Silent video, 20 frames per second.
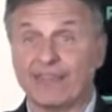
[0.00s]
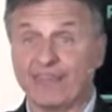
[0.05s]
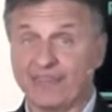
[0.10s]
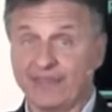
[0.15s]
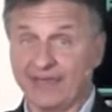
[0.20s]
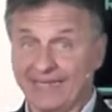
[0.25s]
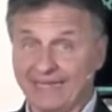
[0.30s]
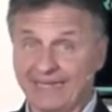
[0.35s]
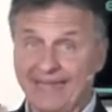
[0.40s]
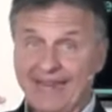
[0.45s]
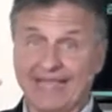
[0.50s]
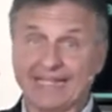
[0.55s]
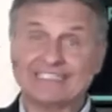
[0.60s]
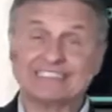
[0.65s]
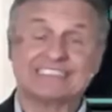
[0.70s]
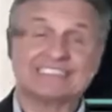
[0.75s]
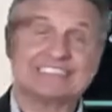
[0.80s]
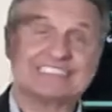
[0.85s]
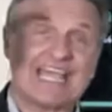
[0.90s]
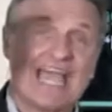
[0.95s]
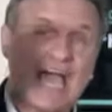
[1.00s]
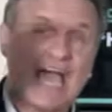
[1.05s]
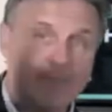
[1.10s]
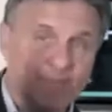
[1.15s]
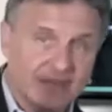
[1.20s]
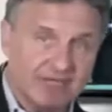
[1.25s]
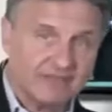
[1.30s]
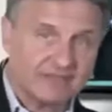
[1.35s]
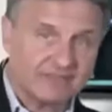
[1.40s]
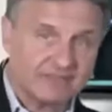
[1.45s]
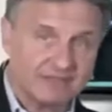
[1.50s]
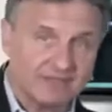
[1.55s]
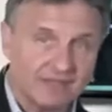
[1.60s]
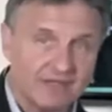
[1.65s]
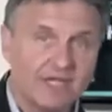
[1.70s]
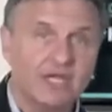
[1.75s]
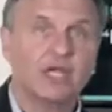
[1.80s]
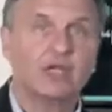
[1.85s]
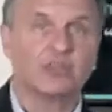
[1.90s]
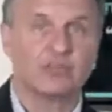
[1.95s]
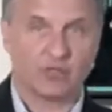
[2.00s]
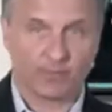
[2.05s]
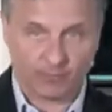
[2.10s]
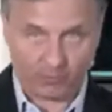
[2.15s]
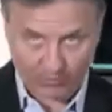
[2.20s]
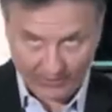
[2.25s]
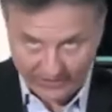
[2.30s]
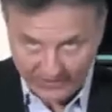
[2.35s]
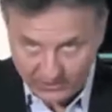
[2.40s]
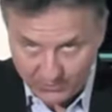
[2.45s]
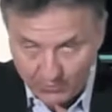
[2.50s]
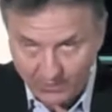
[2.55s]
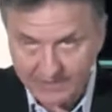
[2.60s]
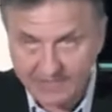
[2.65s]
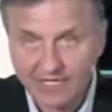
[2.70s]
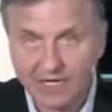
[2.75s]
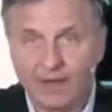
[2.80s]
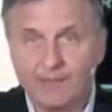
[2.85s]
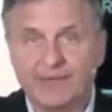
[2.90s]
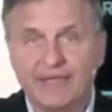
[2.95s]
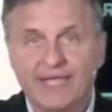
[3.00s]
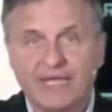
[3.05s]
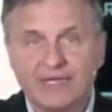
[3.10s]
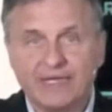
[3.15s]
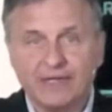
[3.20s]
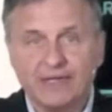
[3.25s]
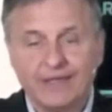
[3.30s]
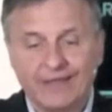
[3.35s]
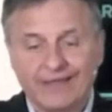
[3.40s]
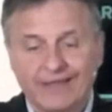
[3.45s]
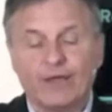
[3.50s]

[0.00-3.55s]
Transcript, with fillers: The next Sabbath, the priest would come in